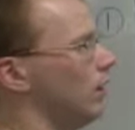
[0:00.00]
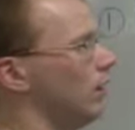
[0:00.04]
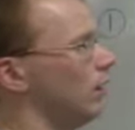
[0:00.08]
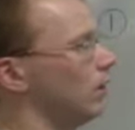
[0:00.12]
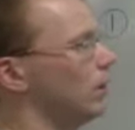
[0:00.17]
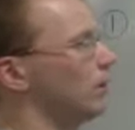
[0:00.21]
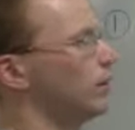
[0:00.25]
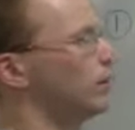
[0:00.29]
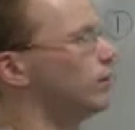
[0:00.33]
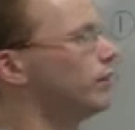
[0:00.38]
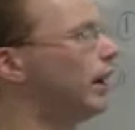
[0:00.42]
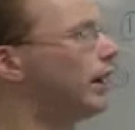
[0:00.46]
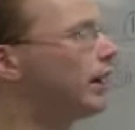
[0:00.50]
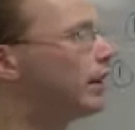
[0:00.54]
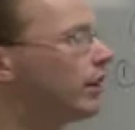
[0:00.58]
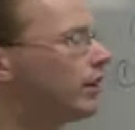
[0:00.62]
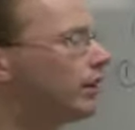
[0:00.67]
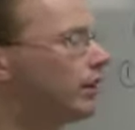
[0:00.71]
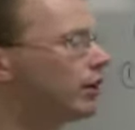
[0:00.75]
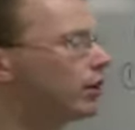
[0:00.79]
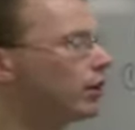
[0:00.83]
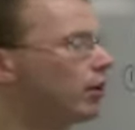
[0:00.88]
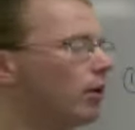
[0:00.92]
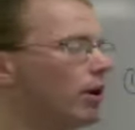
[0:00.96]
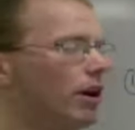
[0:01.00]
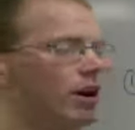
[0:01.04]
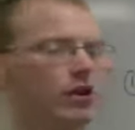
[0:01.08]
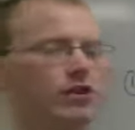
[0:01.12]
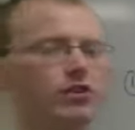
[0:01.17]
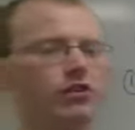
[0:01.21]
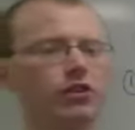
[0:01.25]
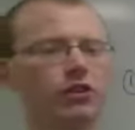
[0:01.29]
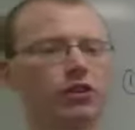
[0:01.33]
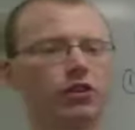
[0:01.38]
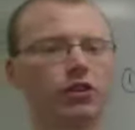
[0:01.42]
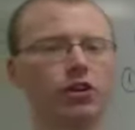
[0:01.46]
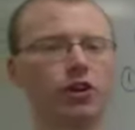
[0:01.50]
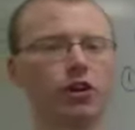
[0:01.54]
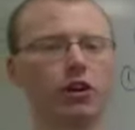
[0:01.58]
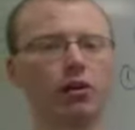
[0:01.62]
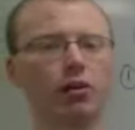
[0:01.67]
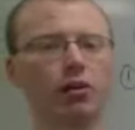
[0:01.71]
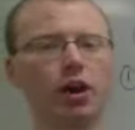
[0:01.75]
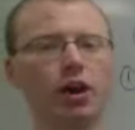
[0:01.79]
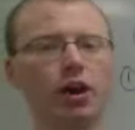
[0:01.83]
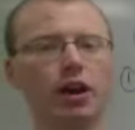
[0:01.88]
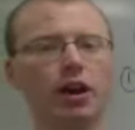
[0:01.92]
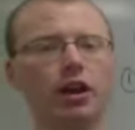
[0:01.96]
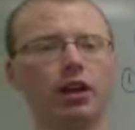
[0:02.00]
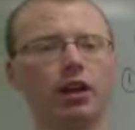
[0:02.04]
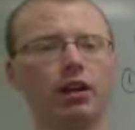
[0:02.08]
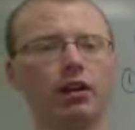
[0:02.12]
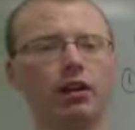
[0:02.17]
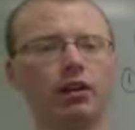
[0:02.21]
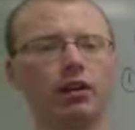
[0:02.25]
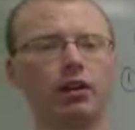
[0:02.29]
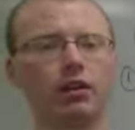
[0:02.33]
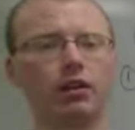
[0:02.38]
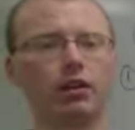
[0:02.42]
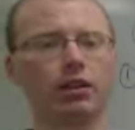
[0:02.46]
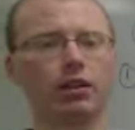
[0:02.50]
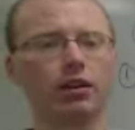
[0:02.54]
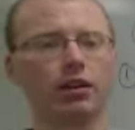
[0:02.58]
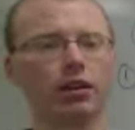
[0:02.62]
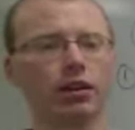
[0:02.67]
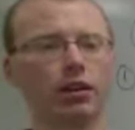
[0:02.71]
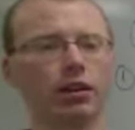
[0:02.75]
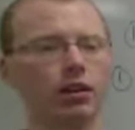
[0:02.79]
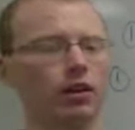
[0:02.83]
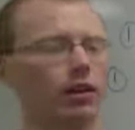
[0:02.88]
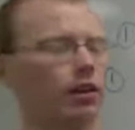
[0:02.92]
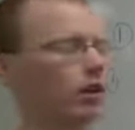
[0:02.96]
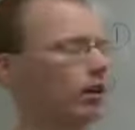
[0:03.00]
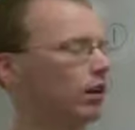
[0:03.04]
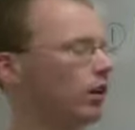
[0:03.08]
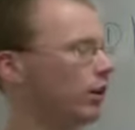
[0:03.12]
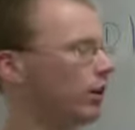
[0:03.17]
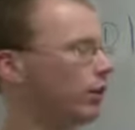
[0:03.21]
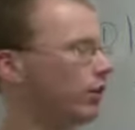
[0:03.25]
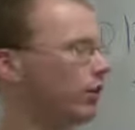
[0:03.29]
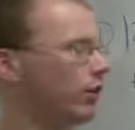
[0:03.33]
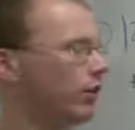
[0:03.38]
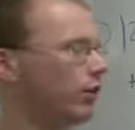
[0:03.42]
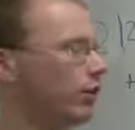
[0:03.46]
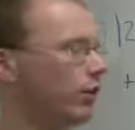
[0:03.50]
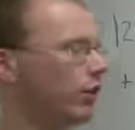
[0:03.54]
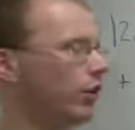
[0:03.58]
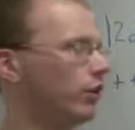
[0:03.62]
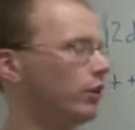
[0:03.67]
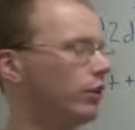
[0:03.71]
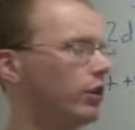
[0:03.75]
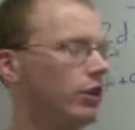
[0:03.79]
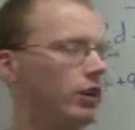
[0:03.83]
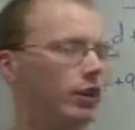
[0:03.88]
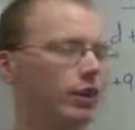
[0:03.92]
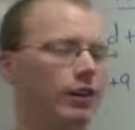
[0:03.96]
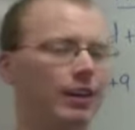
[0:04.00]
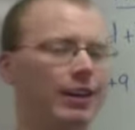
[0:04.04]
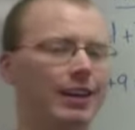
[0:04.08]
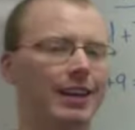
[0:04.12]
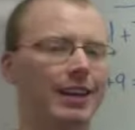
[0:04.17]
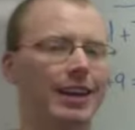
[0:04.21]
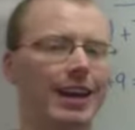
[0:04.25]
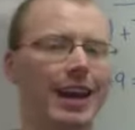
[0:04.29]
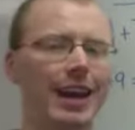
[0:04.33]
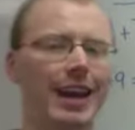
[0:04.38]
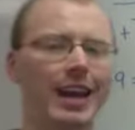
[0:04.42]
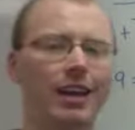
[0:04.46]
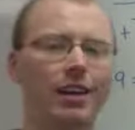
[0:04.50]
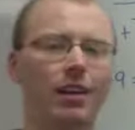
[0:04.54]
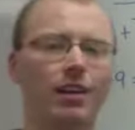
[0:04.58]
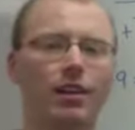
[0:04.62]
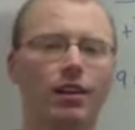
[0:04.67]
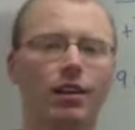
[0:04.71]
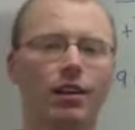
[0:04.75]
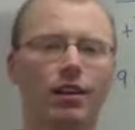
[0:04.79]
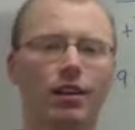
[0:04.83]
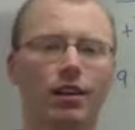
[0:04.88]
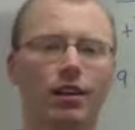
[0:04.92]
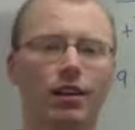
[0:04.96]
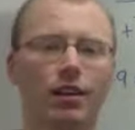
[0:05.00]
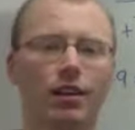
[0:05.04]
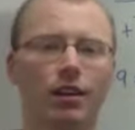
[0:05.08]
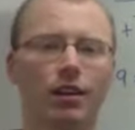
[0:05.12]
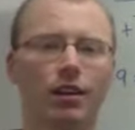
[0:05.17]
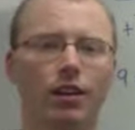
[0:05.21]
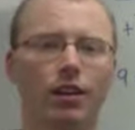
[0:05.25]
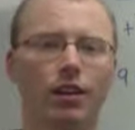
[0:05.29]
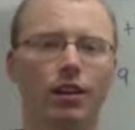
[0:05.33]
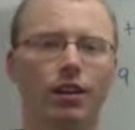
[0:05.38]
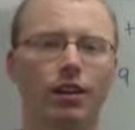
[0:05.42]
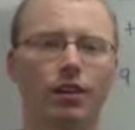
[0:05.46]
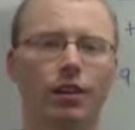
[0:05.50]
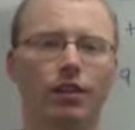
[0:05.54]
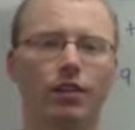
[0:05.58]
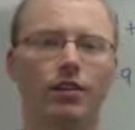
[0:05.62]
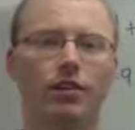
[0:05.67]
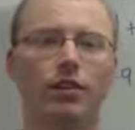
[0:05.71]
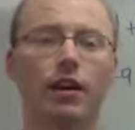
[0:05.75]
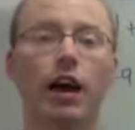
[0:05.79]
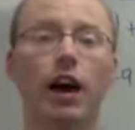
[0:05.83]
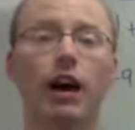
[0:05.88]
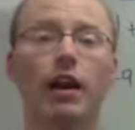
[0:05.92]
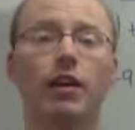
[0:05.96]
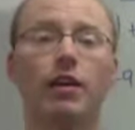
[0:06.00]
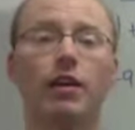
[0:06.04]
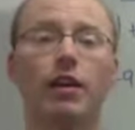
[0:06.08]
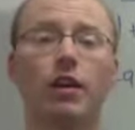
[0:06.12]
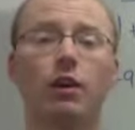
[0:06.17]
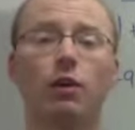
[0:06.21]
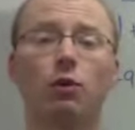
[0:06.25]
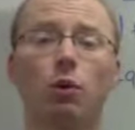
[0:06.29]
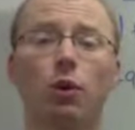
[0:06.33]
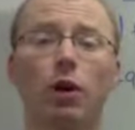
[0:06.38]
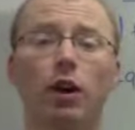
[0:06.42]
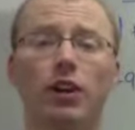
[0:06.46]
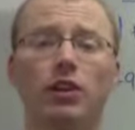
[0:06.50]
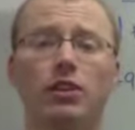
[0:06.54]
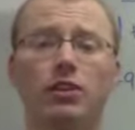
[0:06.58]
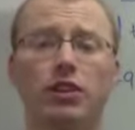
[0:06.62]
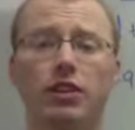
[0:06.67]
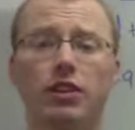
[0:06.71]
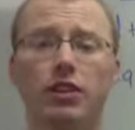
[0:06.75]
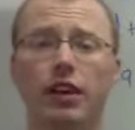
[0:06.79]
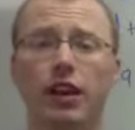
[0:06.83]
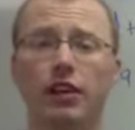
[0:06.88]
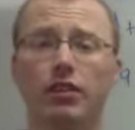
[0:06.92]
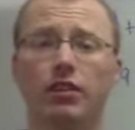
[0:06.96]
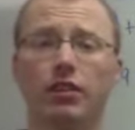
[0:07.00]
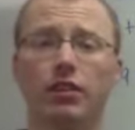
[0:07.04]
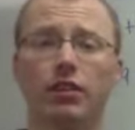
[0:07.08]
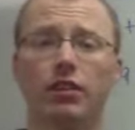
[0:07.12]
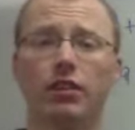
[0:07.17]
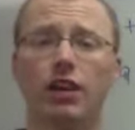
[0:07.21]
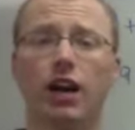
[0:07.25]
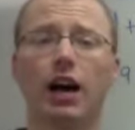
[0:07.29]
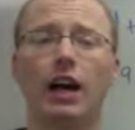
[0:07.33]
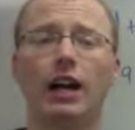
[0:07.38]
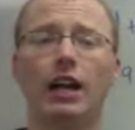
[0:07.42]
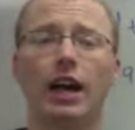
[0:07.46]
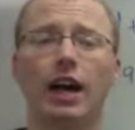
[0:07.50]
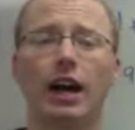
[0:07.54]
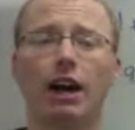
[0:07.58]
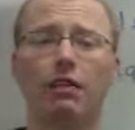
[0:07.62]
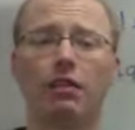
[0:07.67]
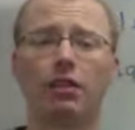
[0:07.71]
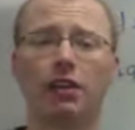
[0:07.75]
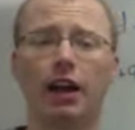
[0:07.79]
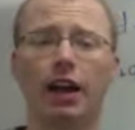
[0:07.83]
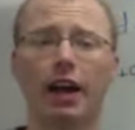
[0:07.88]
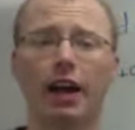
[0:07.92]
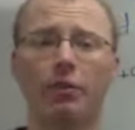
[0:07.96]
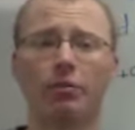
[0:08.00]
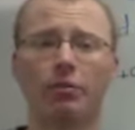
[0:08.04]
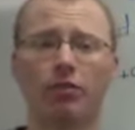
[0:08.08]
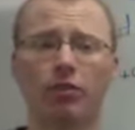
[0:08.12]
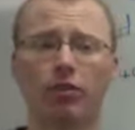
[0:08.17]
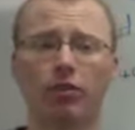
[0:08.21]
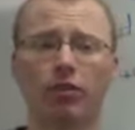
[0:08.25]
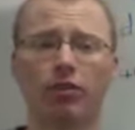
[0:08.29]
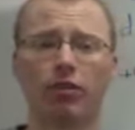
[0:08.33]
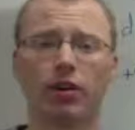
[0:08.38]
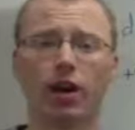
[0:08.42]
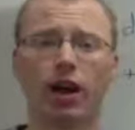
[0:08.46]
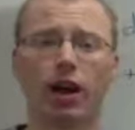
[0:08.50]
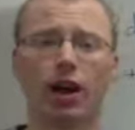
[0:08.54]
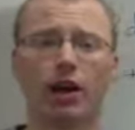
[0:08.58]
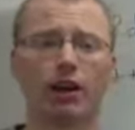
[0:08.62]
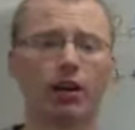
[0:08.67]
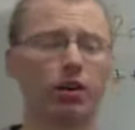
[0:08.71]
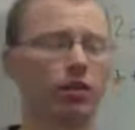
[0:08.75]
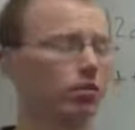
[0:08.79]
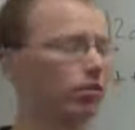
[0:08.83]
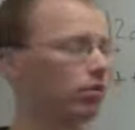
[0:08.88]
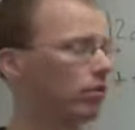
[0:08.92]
The second equation you're going to write, you're going to negate the side of the equation that does not have the absolute value.